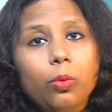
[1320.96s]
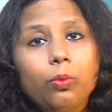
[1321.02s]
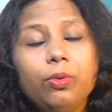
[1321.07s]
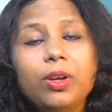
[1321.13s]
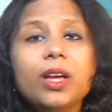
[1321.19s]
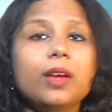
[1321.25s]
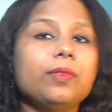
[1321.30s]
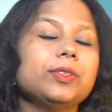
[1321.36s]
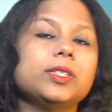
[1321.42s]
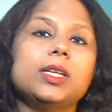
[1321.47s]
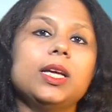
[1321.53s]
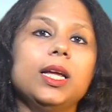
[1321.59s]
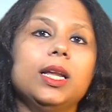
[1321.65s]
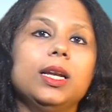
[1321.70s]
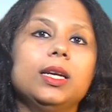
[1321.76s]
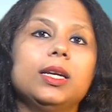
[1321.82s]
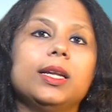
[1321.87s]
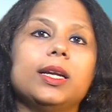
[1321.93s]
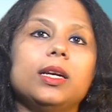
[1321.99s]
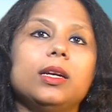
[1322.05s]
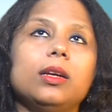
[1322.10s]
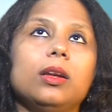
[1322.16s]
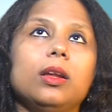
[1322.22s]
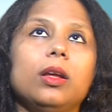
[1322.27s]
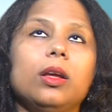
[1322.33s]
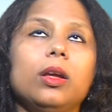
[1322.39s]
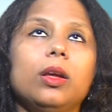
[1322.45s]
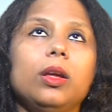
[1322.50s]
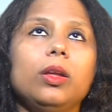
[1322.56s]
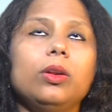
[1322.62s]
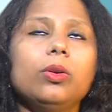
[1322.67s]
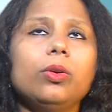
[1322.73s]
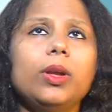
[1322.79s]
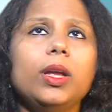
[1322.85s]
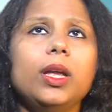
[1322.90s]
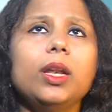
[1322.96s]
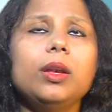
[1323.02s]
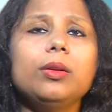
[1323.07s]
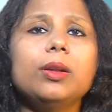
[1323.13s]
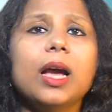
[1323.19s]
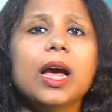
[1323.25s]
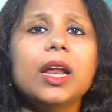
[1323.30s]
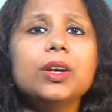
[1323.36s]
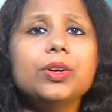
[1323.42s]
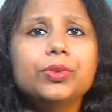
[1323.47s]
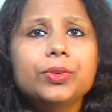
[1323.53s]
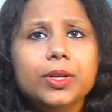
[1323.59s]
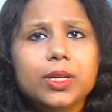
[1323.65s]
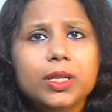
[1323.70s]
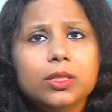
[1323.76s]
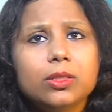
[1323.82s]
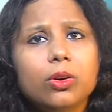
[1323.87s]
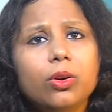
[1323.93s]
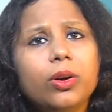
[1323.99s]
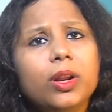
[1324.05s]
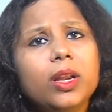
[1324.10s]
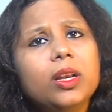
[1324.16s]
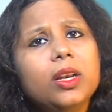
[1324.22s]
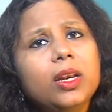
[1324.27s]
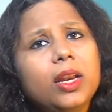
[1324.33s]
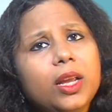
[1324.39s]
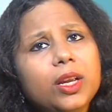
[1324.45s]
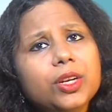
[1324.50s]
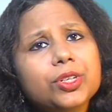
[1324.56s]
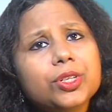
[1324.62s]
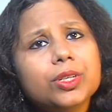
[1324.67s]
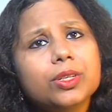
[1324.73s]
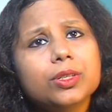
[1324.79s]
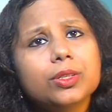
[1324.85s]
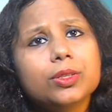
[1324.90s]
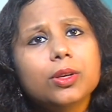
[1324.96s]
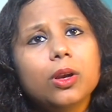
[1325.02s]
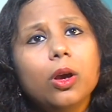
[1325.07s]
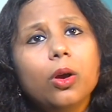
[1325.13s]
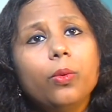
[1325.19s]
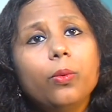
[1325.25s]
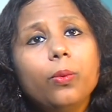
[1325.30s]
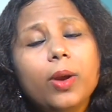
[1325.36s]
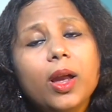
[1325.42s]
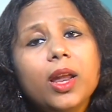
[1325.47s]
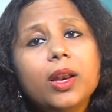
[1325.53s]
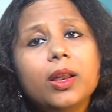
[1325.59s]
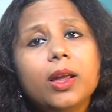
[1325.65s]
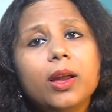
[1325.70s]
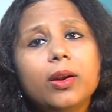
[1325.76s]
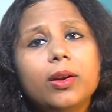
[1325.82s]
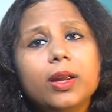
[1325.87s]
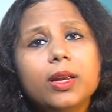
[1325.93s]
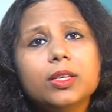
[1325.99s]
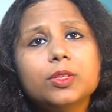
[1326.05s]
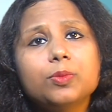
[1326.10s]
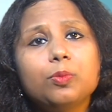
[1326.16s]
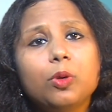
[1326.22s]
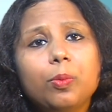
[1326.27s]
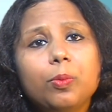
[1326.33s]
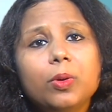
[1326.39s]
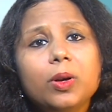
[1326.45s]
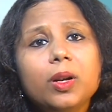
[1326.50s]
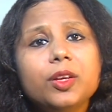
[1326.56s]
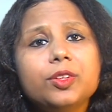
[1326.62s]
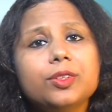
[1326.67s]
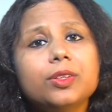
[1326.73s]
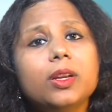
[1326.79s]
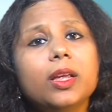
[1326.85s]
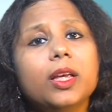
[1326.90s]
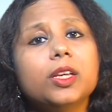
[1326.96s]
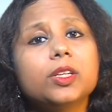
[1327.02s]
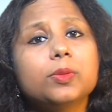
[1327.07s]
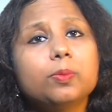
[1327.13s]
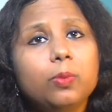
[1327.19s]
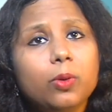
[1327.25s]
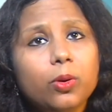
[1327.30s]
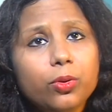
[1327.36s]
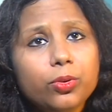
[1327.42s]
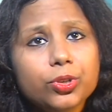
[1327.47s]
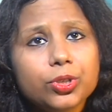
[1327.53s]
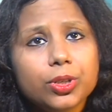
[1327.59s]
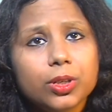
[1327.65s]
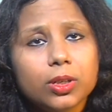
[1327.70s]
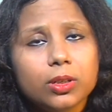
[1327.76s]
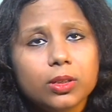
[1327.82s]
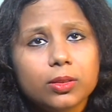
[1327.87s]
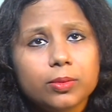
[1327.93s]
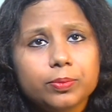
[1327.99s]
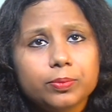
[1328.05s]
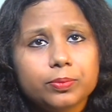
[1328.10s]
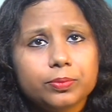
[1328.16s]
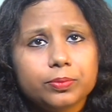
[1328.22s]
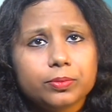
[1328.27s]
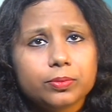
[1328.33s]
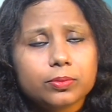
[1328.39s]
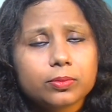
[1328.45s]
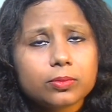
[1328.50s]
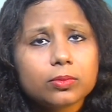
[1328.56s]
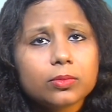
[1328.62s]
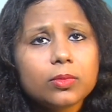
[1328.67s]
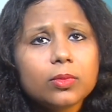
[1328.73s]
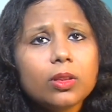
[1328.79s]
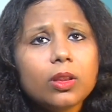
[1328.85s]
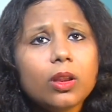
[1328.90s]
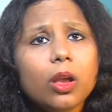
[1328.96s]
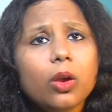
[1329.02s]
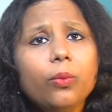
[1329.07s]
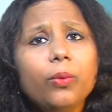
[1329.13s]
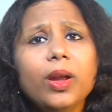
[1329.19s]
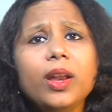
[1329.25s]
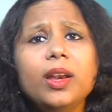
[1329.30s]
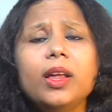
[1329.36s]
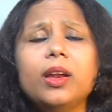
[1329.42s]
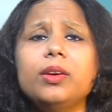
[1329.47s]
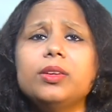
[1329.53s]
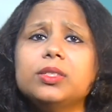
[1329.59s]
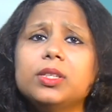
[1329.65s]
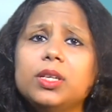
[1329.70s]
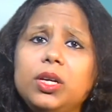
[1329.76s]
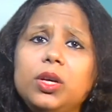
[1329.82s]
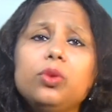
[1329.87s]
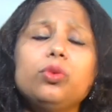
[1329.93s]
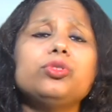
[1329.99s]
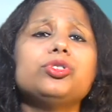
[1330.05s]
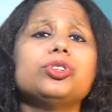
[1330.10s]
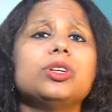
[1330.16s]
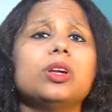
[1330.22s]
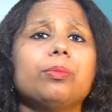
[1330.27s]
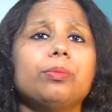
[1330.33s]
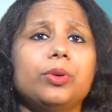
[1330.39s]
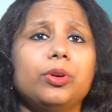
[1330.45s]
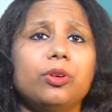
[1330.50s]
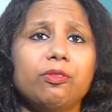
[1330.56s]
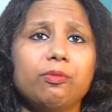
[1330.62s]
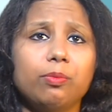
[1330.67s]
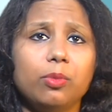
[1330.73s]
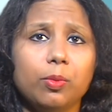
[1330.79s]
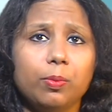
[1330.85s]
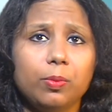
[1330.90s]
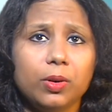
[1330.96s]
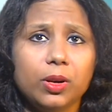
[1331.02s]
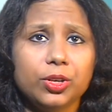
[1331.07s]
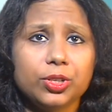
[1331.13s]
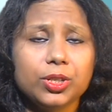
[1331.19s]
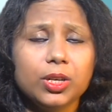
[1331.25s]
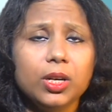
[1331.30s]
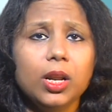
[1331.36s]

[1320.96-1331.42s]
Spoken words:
We have seen that in countries or in nations where there is population explosion, where there is huge number of population,